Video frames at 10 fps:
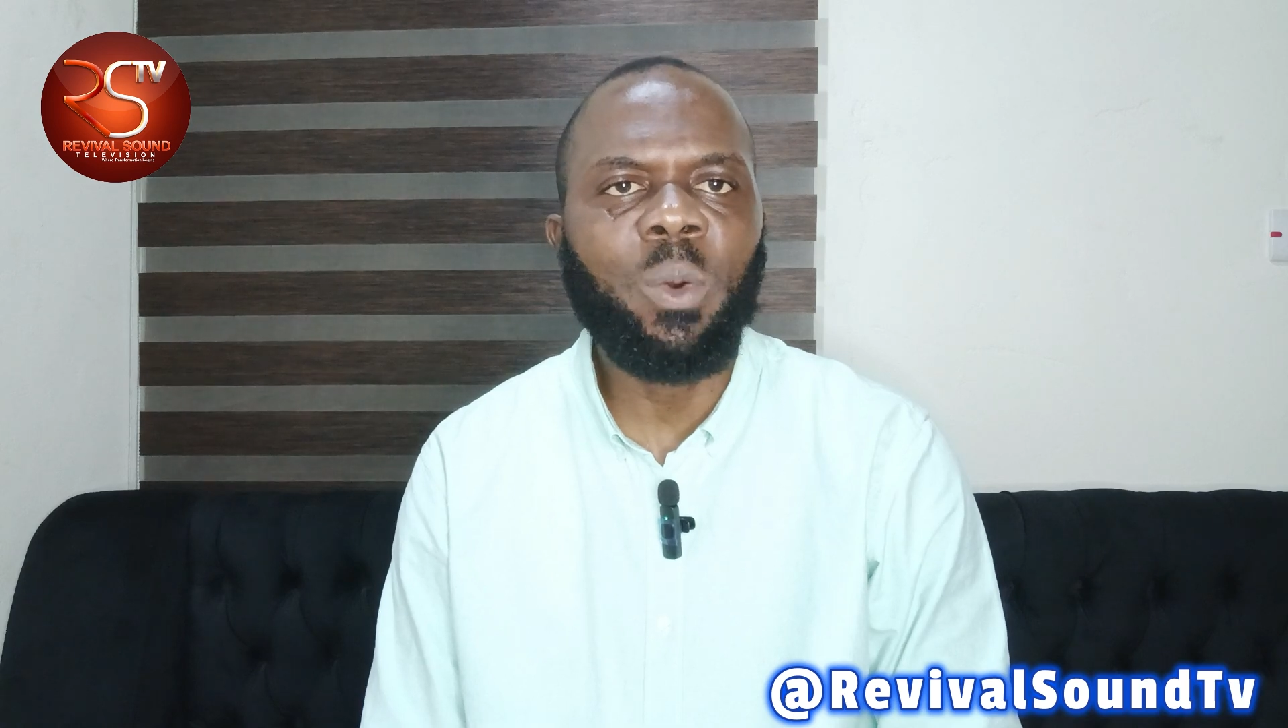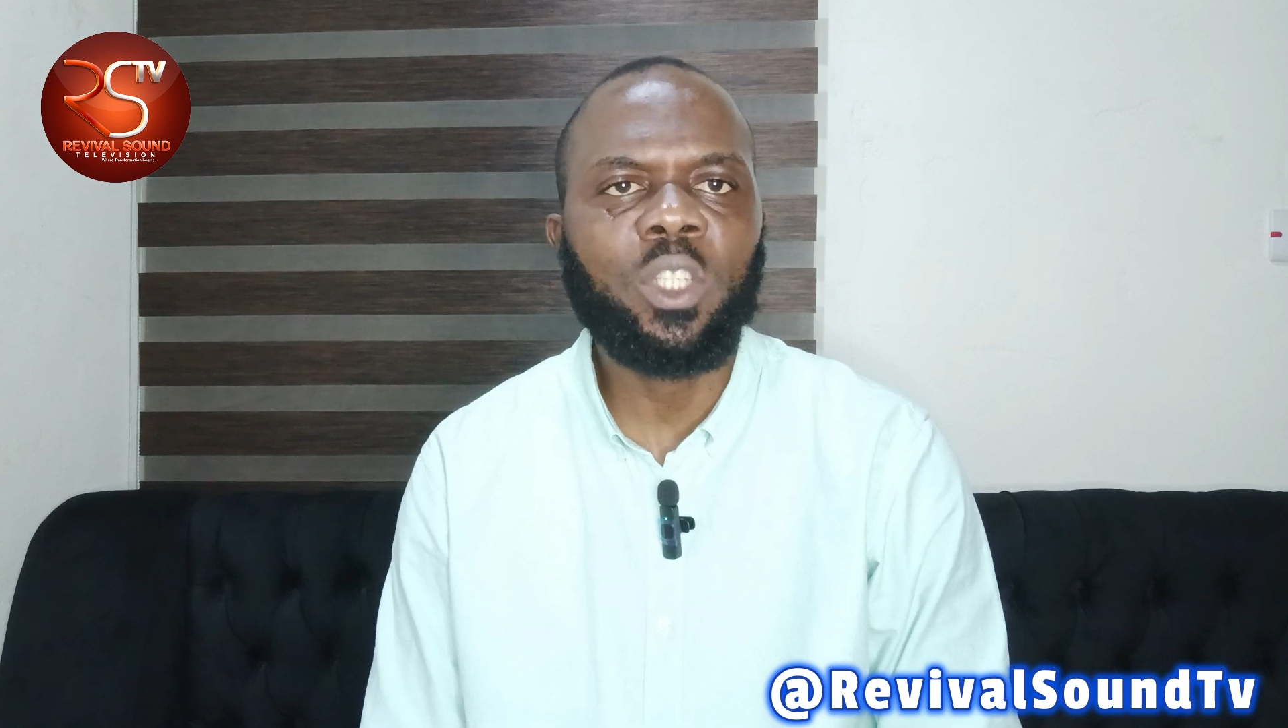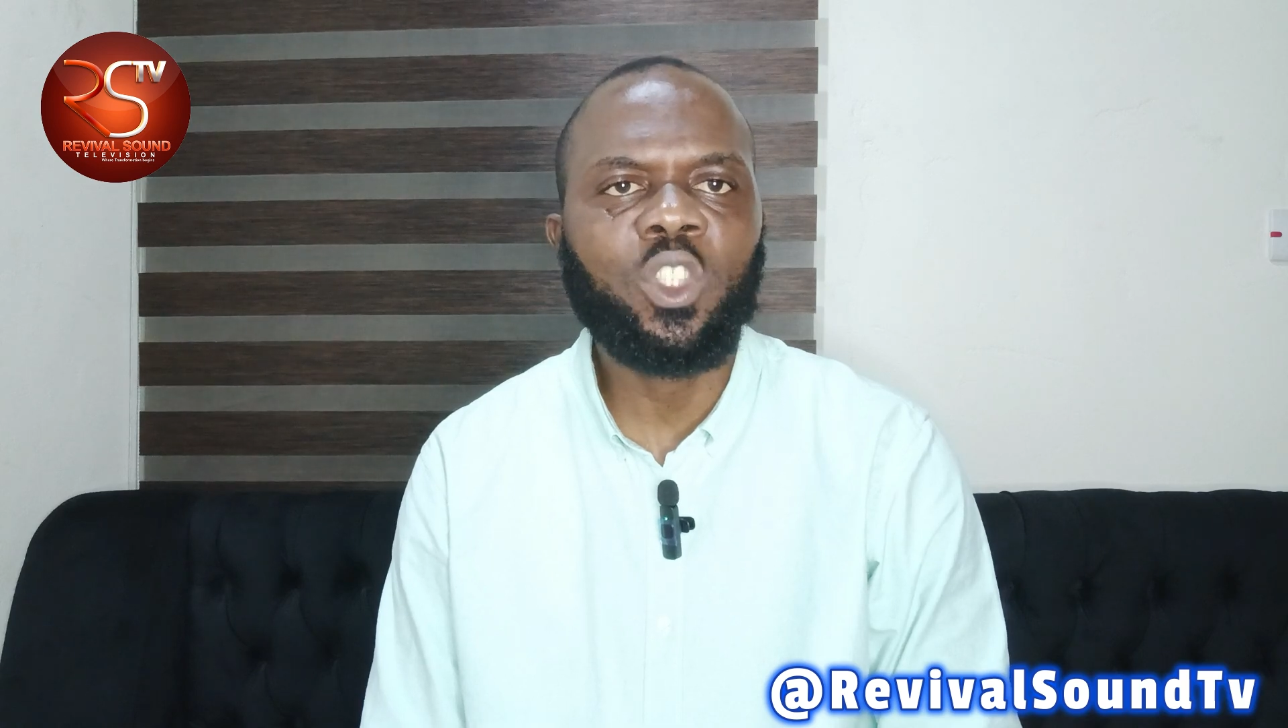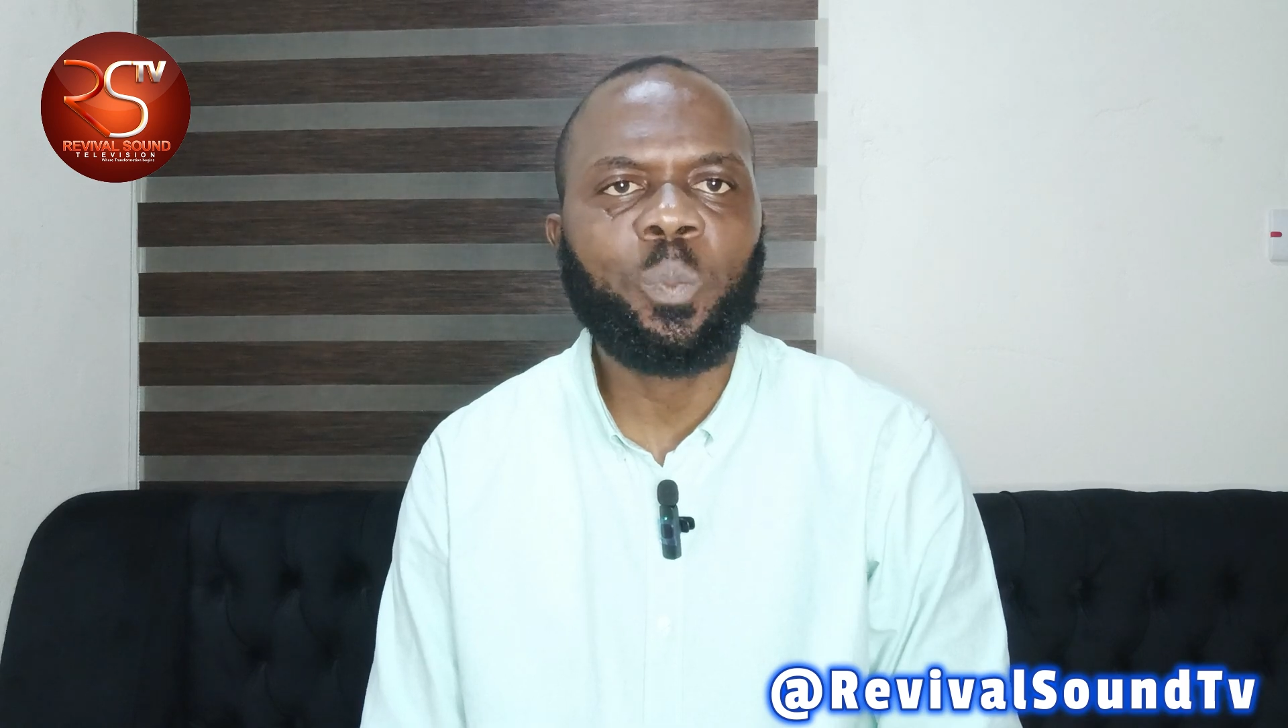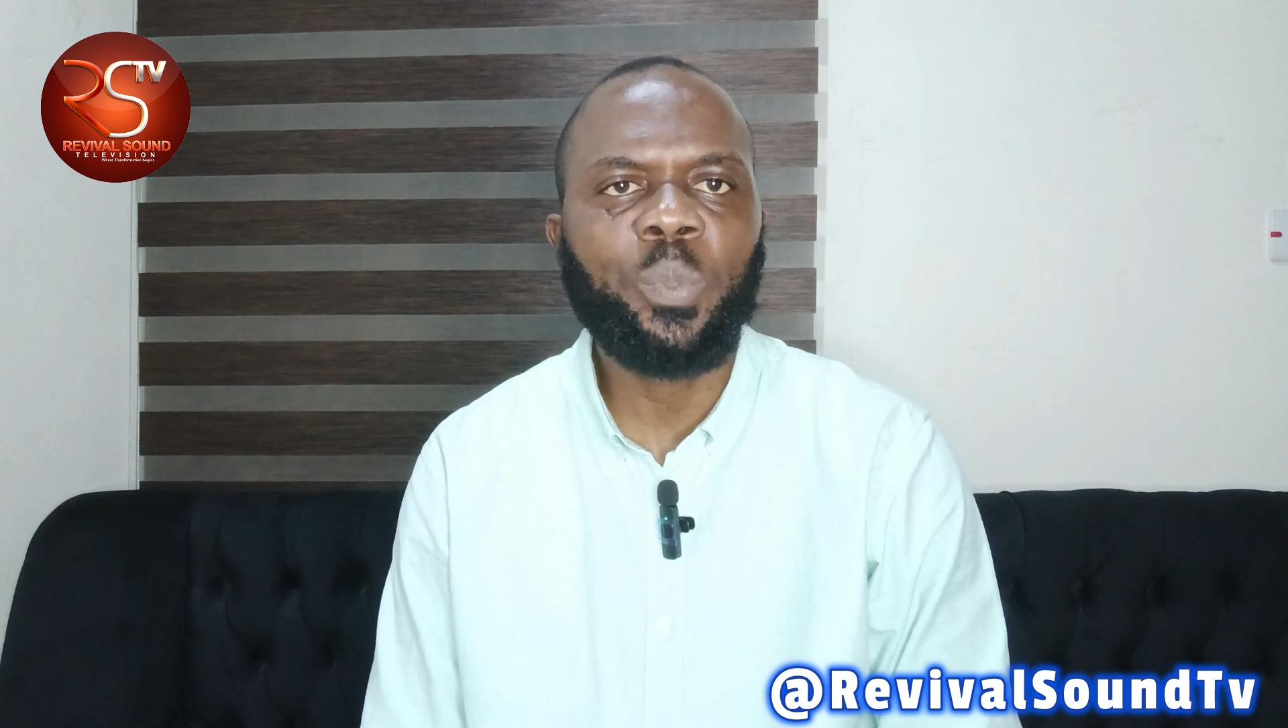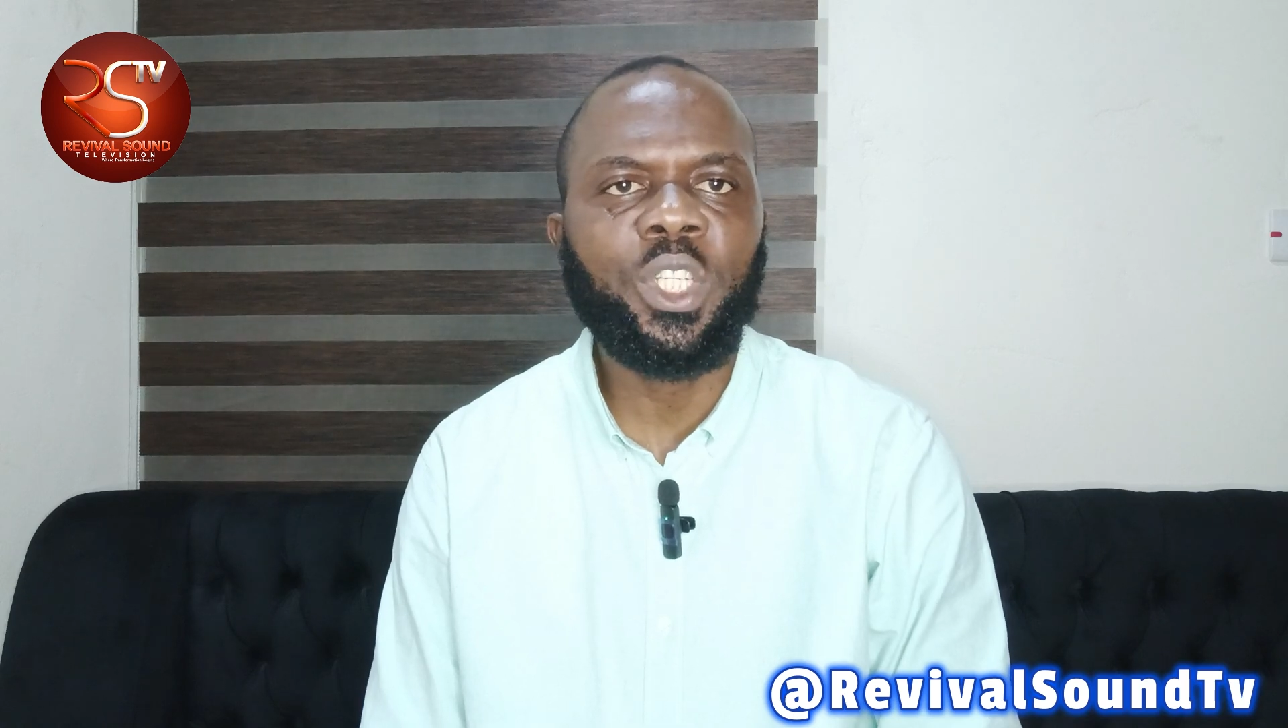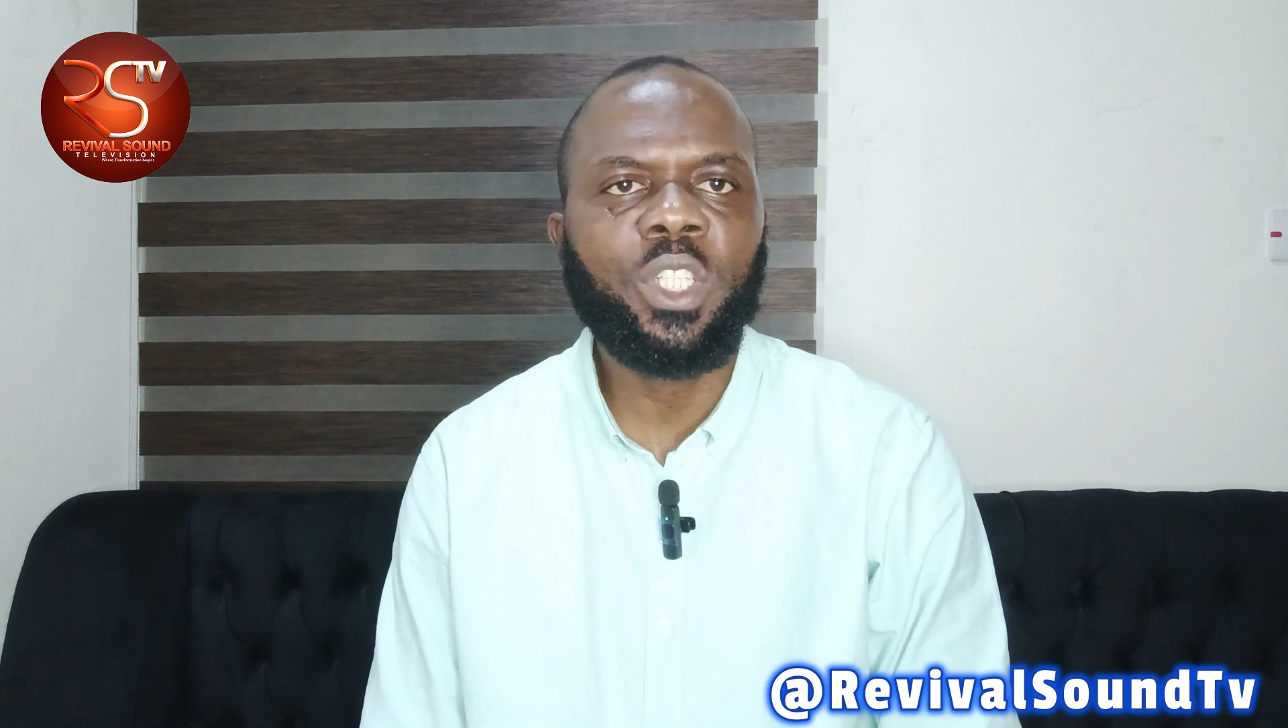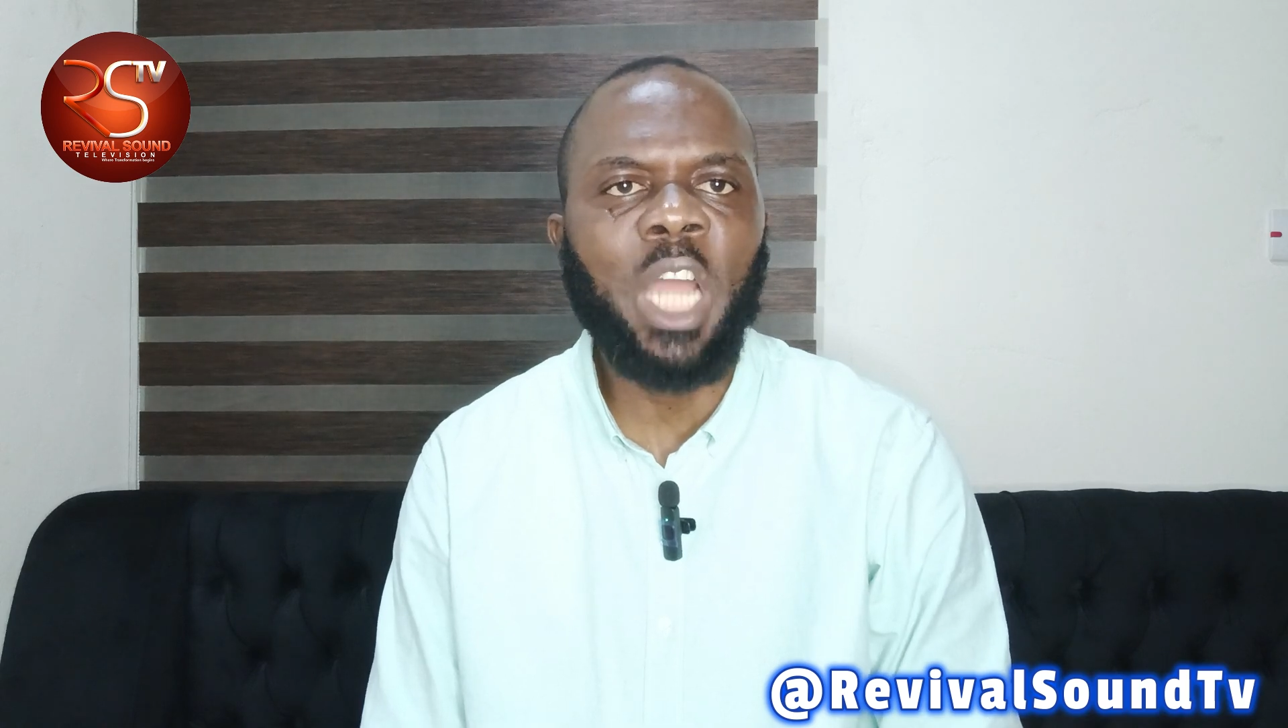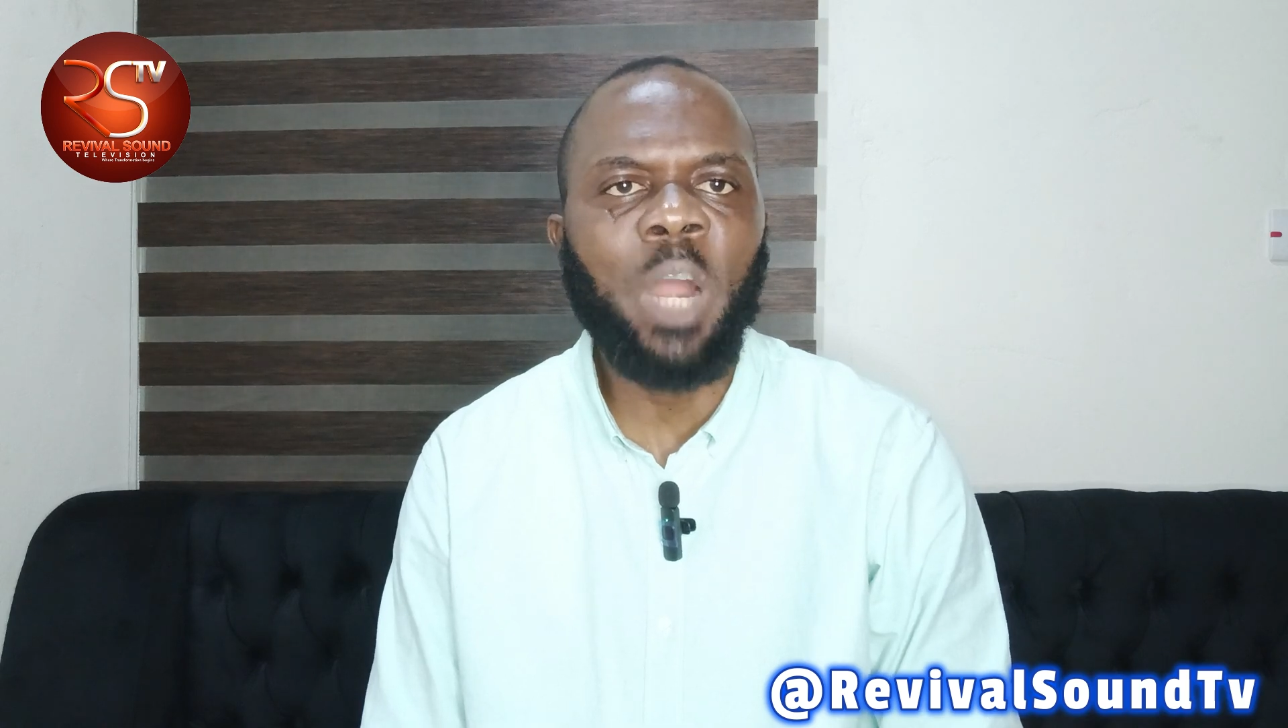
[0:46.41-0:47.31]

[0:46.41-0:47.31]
our spirit,